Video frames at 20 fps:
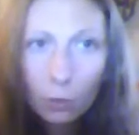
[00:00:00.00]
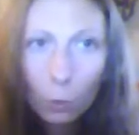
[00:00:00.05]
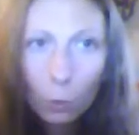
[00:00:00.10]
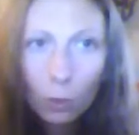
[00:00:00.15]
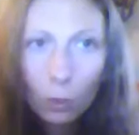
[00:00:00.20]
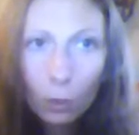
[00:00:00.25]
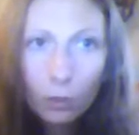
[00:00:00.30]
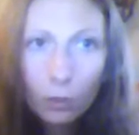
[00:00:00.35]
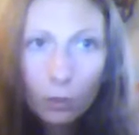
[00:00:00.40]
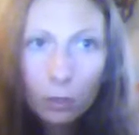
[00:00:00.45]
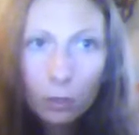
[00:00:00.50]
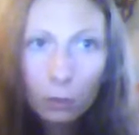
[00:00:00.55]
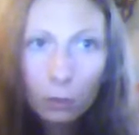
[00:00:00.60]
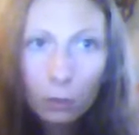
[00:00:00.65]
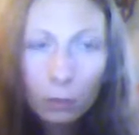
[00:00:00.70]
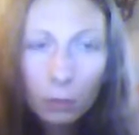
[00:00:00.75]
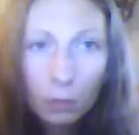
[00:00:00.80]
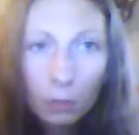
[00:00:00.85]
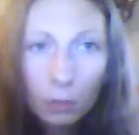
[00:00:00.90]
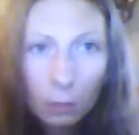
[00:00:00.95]
or to
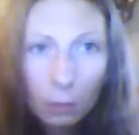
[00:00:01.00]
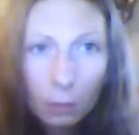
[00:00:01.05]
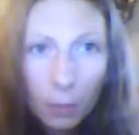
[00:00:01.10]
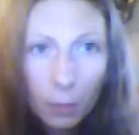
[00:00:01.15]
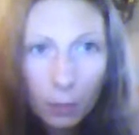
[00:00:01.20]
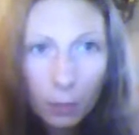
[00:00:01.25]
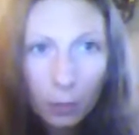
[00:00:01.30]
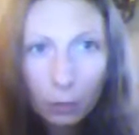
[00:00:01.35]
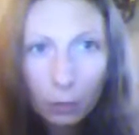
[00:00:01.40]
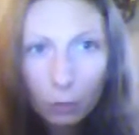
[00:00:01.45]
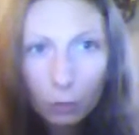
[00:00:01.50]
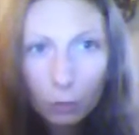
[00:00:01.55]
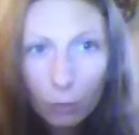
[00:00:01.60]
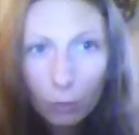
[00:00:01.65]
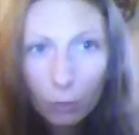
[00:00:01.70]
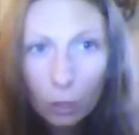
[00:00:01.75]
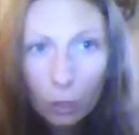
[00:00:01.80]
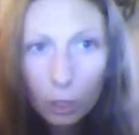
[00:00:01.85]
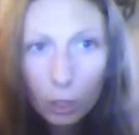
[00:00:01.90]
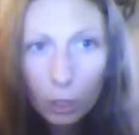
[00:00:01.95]
get a little better
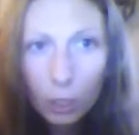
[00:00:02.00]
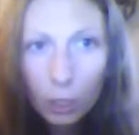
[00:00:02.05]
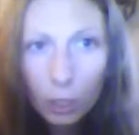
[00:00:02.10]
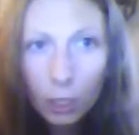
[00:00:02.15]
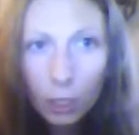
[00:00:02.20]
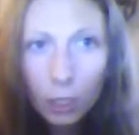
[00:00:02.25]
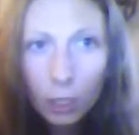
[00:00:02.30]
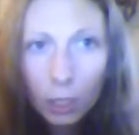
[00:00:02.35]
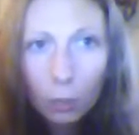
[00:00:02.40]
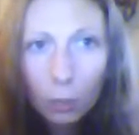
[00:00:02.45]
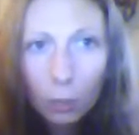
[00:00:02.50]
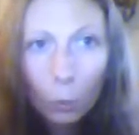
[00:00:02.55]
nutrition,